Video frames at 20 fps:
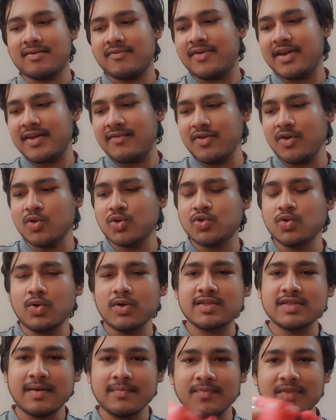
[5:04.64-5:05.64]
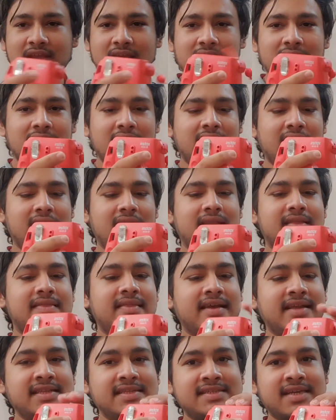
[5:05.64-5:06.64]
whenever you shoot something,
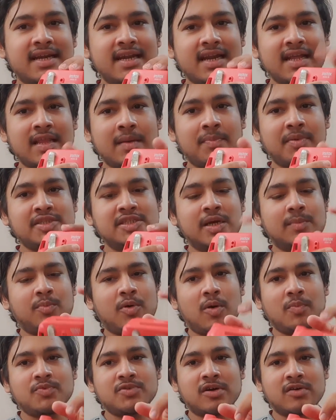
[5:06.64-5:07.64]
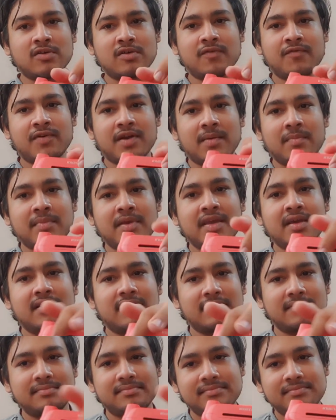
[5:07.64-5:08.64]
instantly the picture pops out from here.
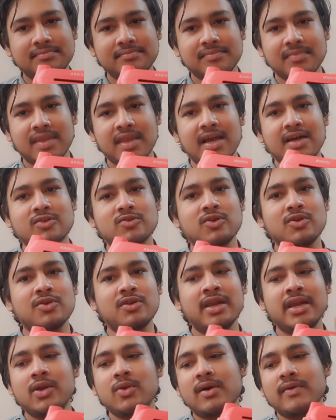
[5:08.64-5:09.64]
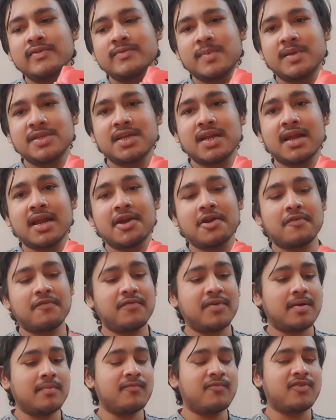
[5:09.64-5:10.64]
Yeah, so you need to have special kind of
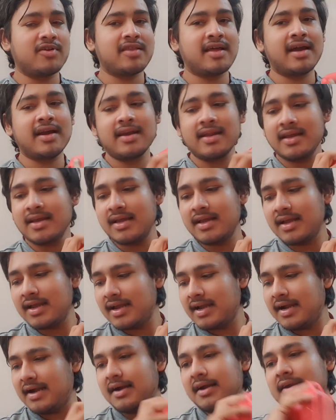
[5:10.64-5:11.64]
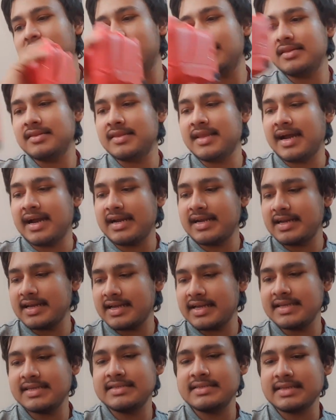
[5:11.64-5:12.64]
film for that, and that
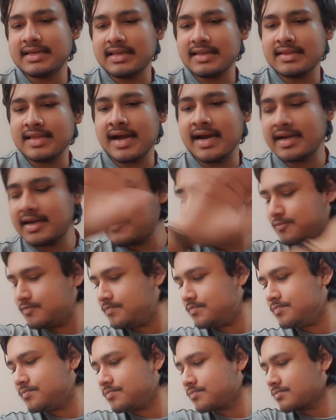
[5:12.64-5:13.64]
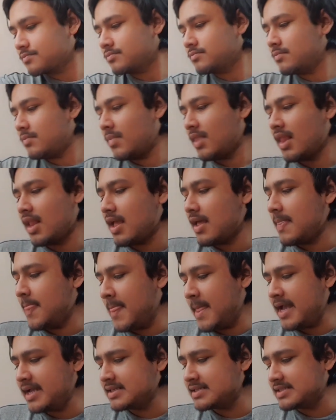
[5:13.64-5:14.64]
is that.
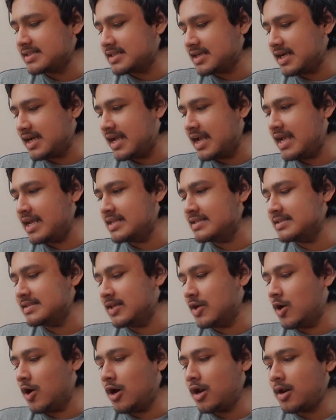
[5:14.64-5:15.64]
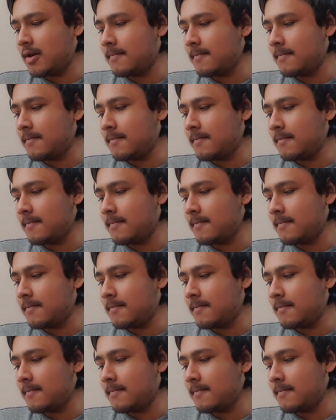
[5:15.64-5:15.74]
Next is your